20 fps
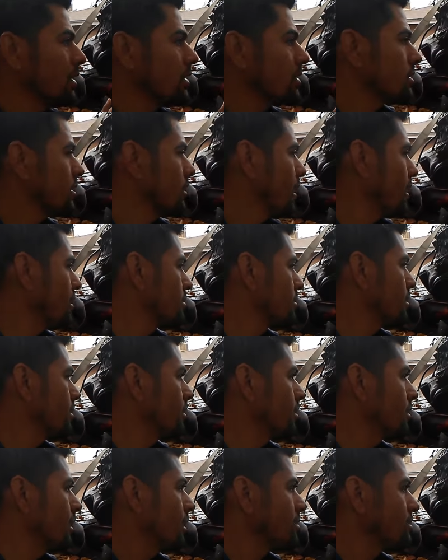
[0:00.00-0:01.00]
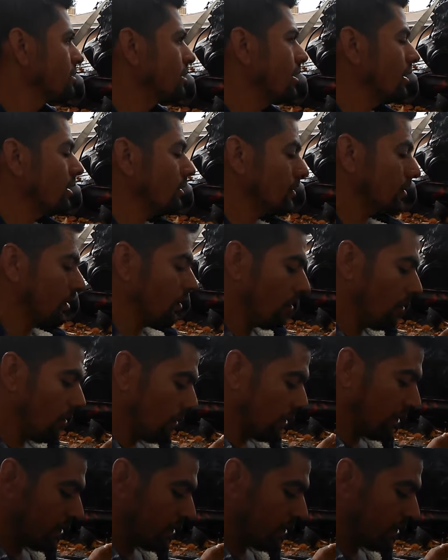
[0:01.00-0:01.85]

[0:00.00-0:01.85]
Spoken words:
So that's the whole